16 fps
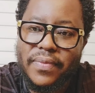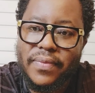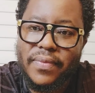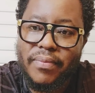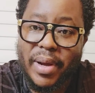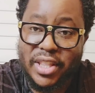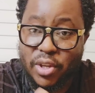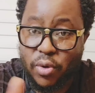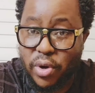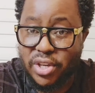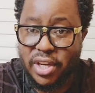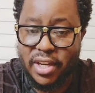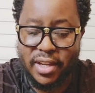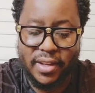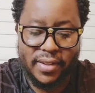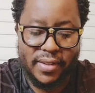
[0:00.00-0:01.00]
But the question
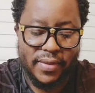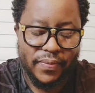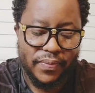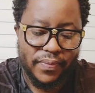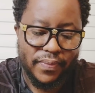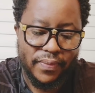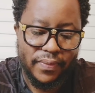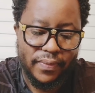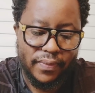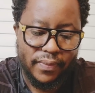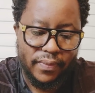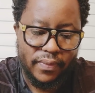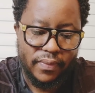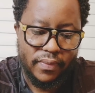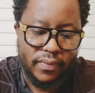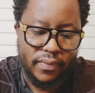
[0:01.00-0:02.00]
is
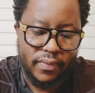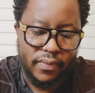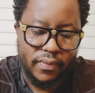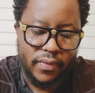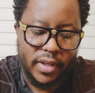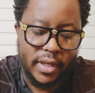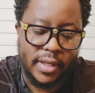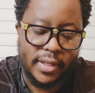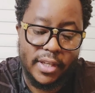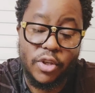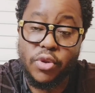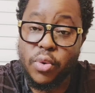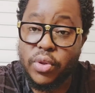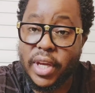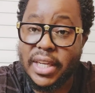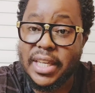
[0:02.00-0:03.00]
it
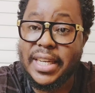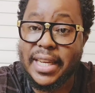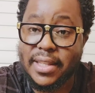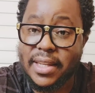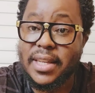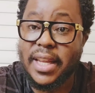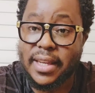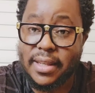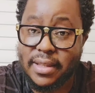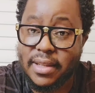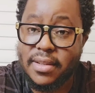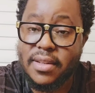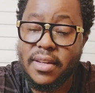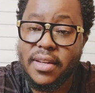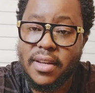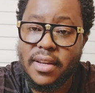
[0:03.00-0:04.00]
true that it doesn't exist?
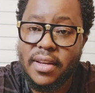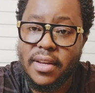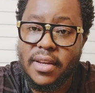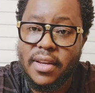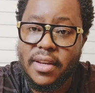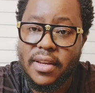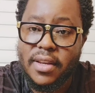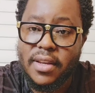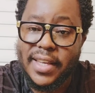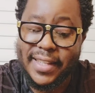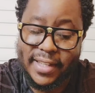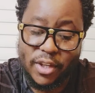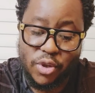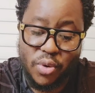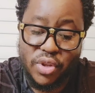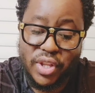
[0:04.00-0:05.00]
Is
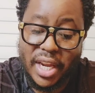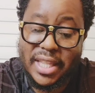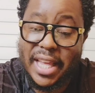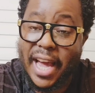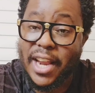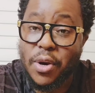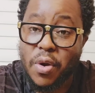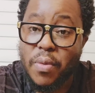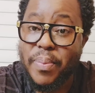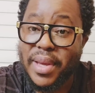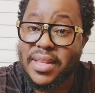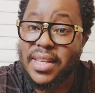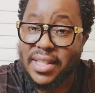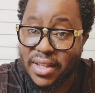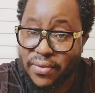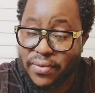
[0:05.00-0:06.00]
it true that there are no birth
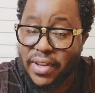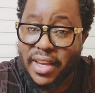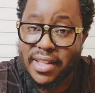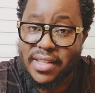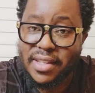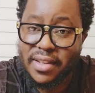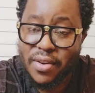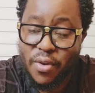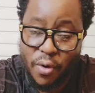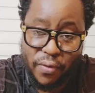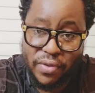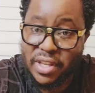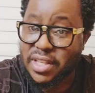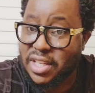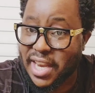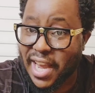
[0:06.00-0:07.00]
certificates of
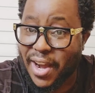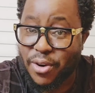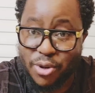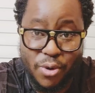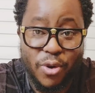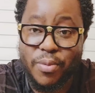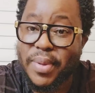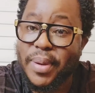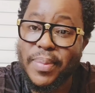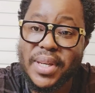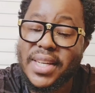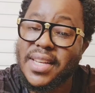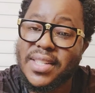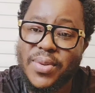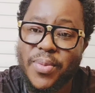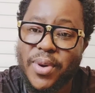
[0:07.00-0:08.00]
this child called baby
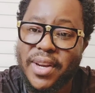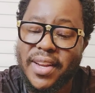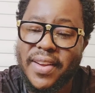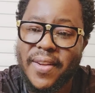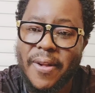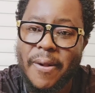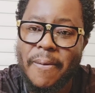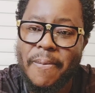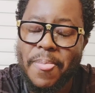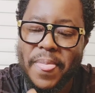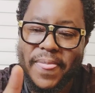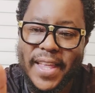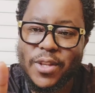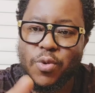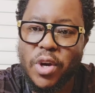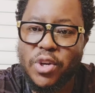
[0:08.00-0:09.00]
testimony?
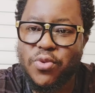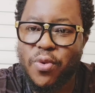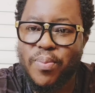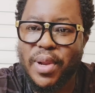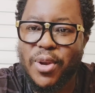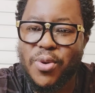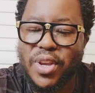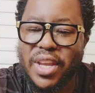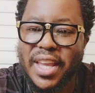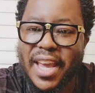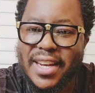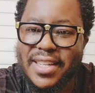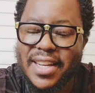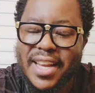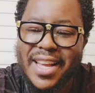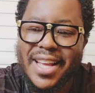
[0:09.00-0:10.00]
That's what we'll be looking
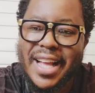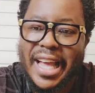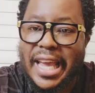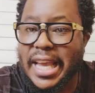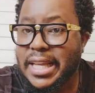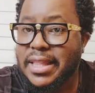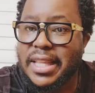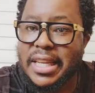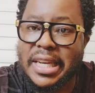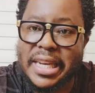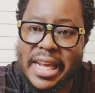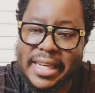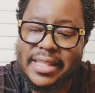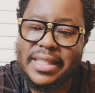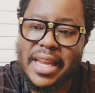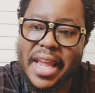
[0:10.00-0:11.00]
at in the
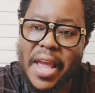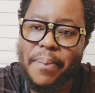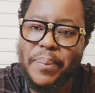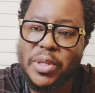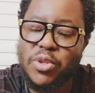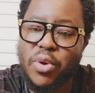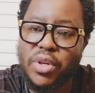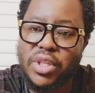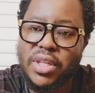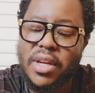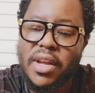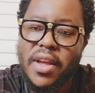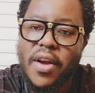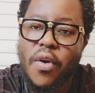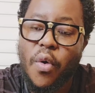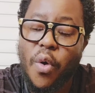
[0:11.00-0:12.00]
next episode
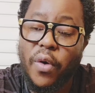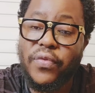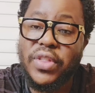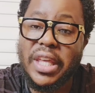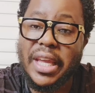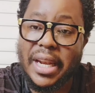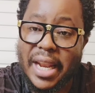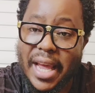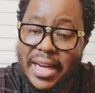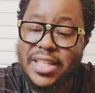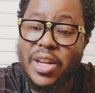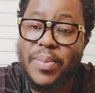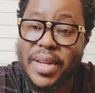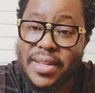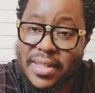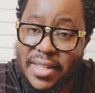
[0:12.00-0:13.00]
of the
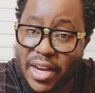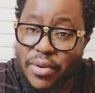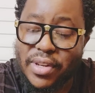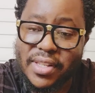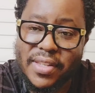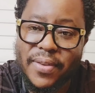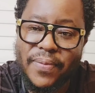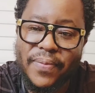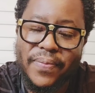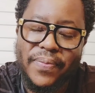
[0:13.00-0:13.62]
Enlightenment series.